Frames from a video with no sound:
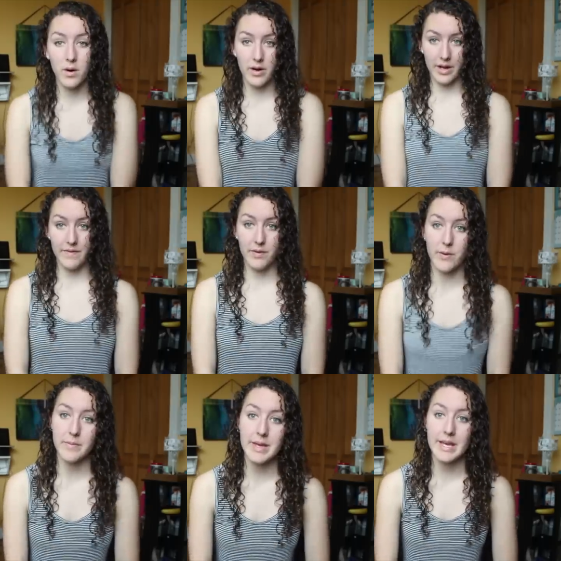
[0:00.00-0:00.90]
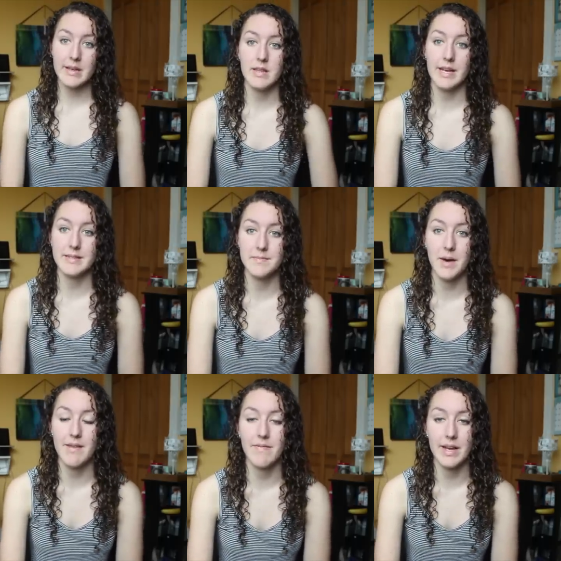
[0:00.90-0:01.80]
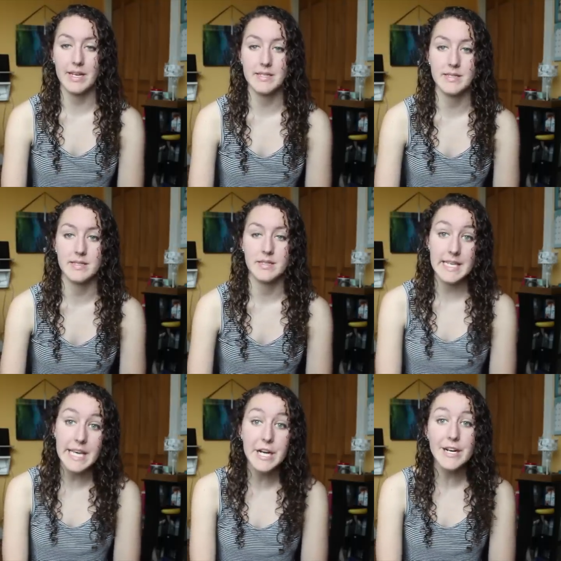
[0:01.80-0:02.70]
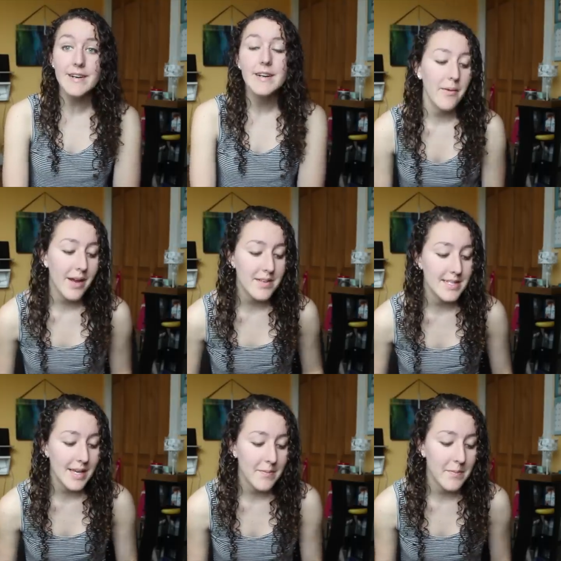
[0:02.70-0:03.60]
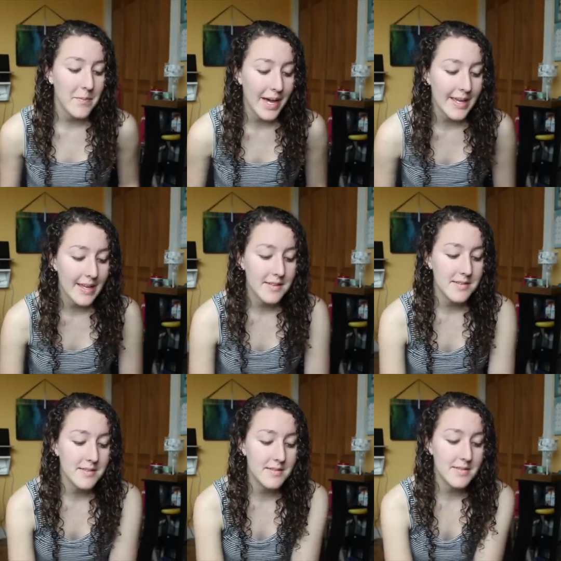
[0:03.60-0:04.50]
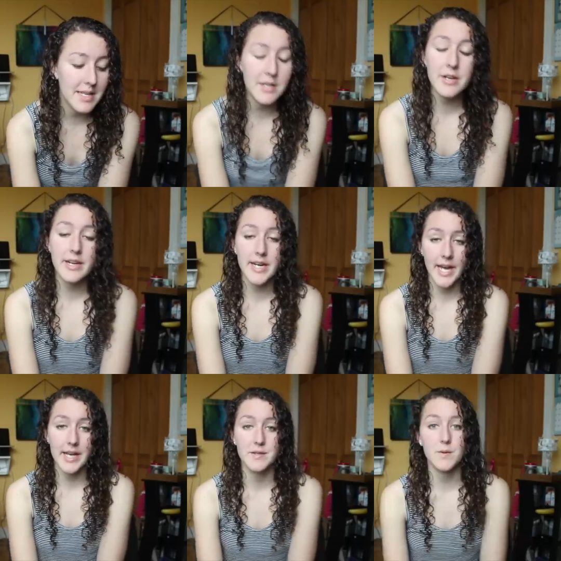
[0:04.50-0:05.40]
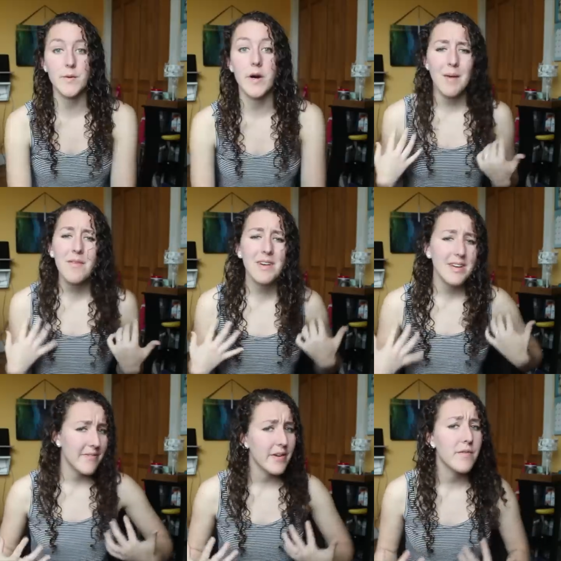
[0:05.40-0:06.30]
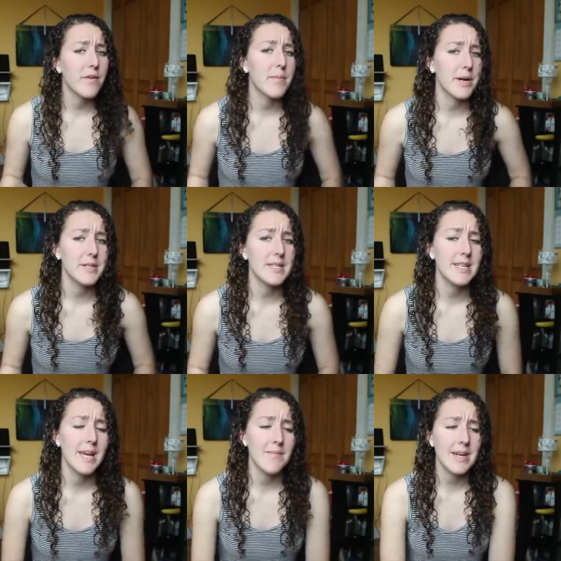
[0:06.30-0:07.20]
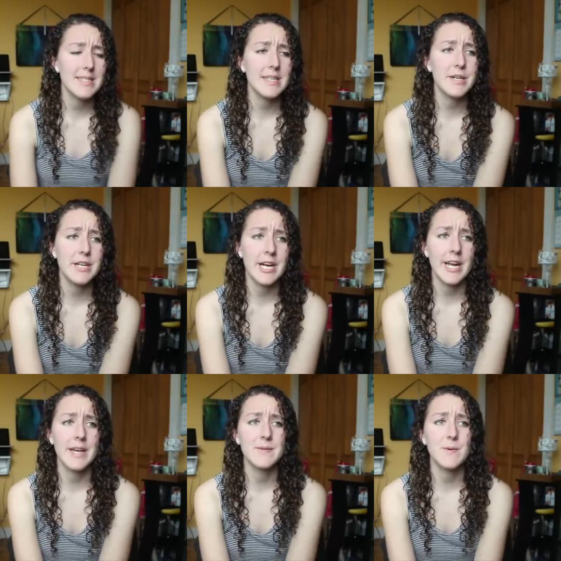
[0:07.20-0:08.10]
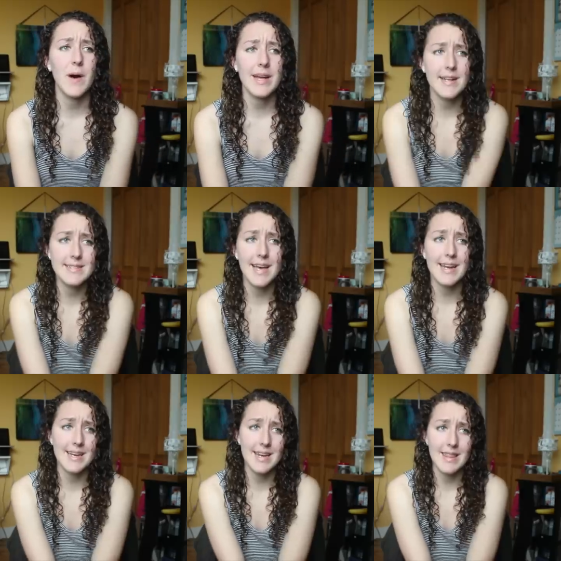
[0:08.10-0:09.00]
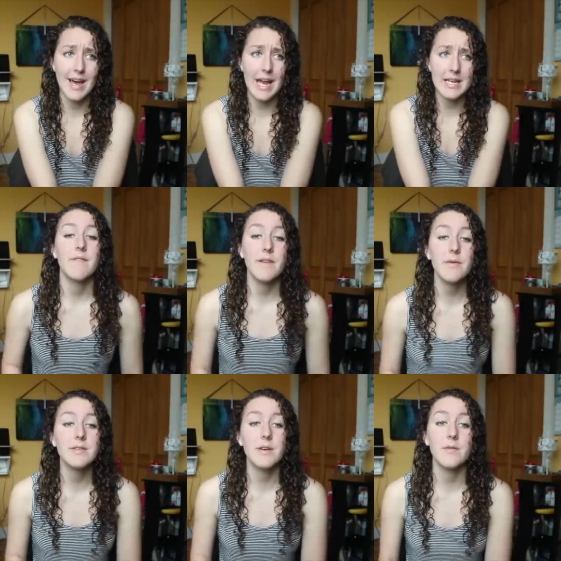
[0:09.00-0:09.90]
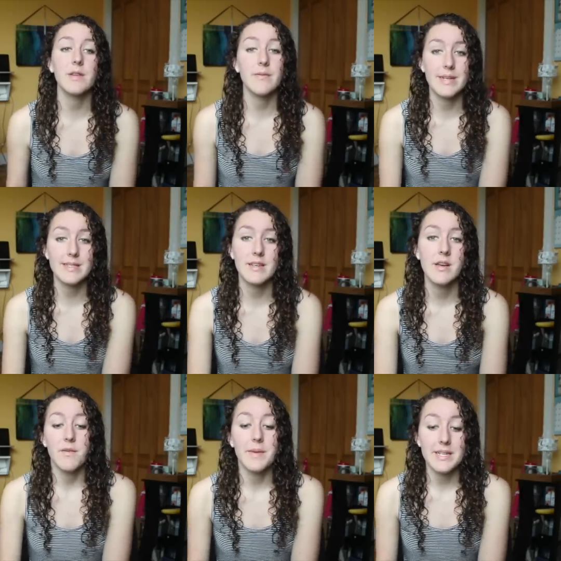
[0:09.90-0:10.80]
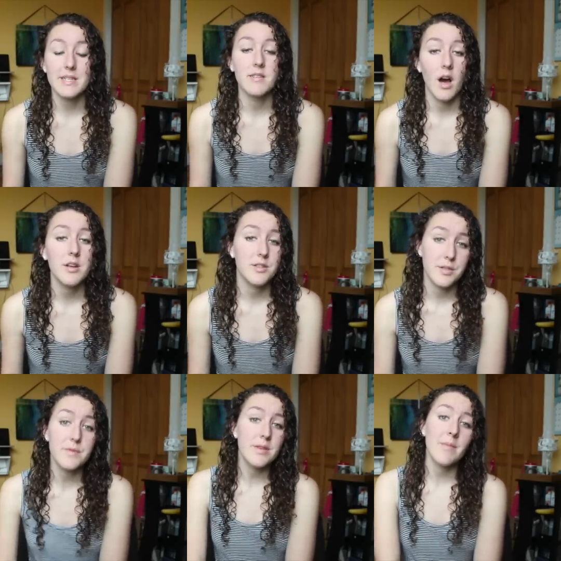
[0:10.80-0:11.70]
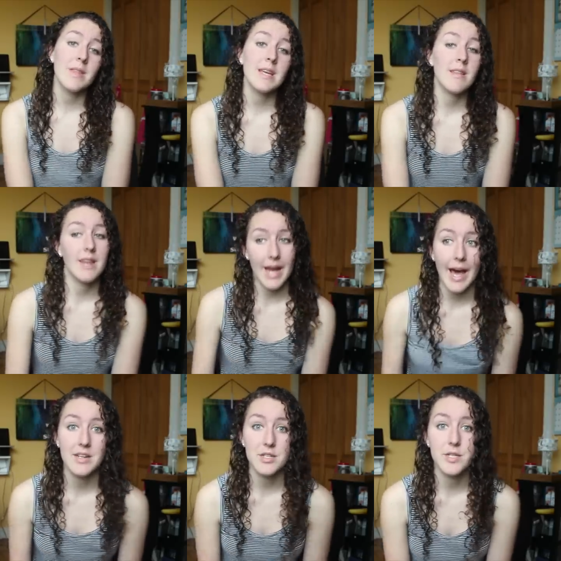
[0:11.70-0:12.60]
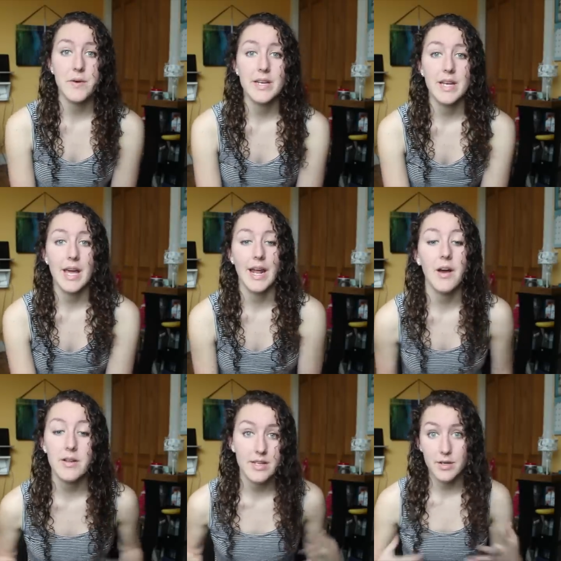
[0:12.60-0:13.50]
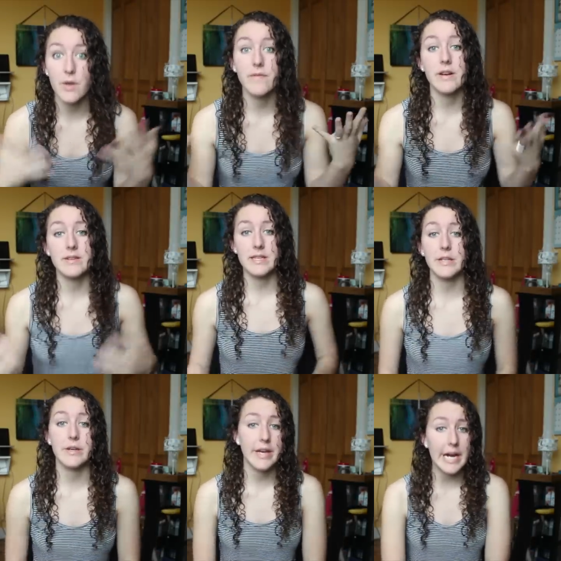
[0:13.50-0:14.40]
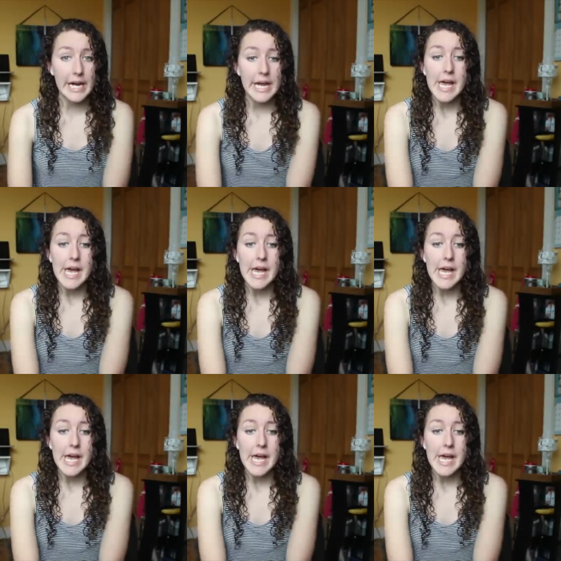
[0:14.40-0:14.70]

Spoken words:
or if you were me, that's my finest year. I would have to say my senior year in high school. I'm a very fearful person, and my senior year in high school, I decided that fear was the only reason for me to not do something, that I had to do it. And I called it No Fear Senior Year.